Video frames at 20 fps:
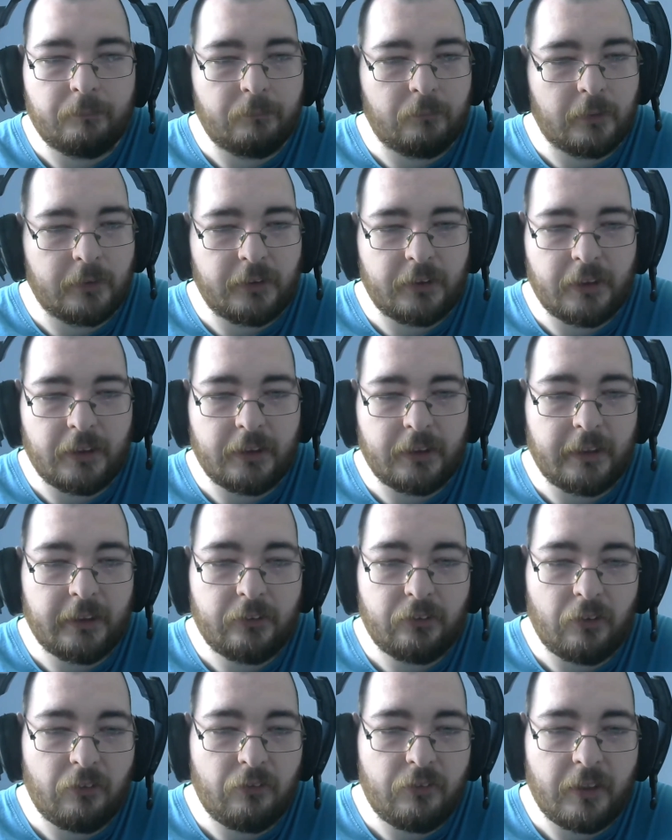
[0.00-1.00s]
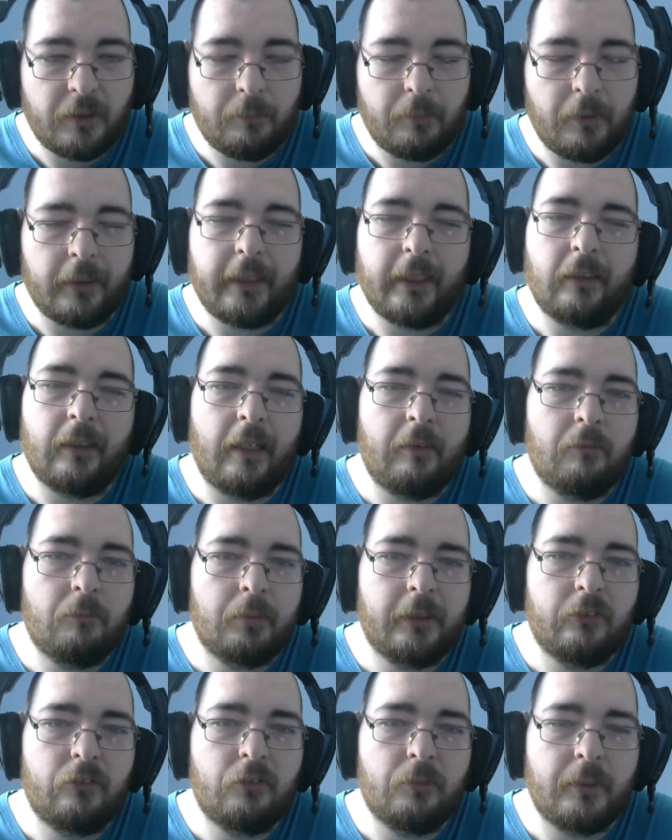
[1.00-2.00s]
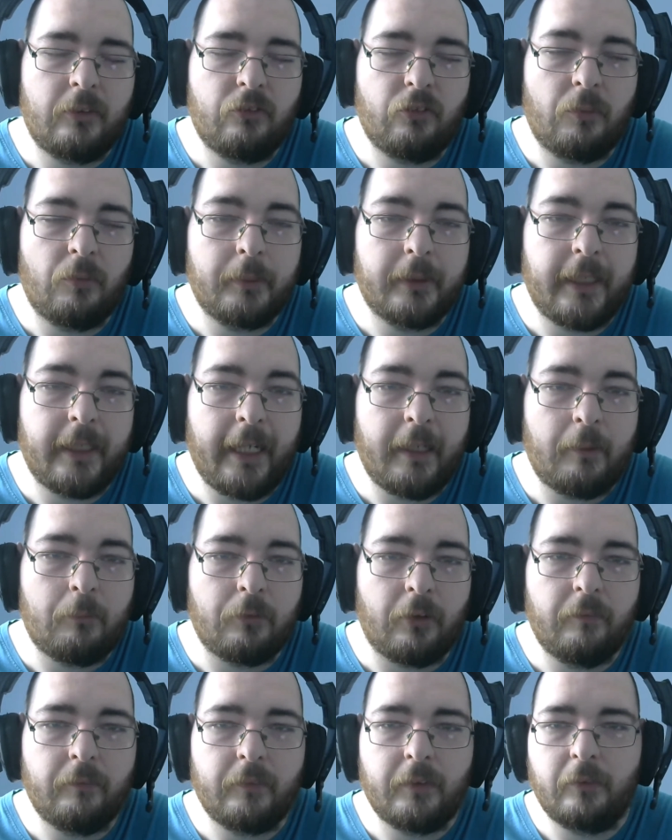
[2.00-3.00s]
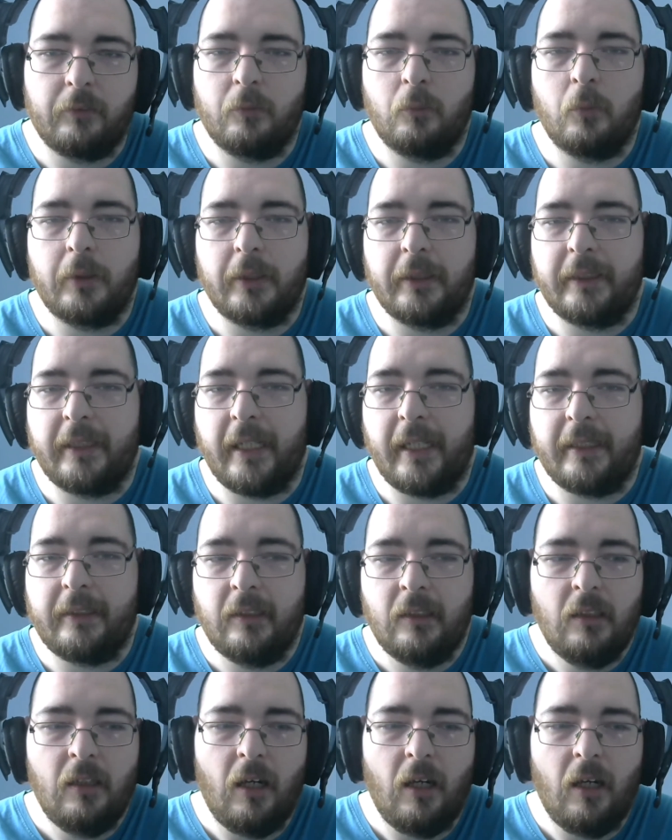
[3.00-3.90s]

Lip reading: which is interesting, but again, I haven't played too many zombie games other than The Walking Dead.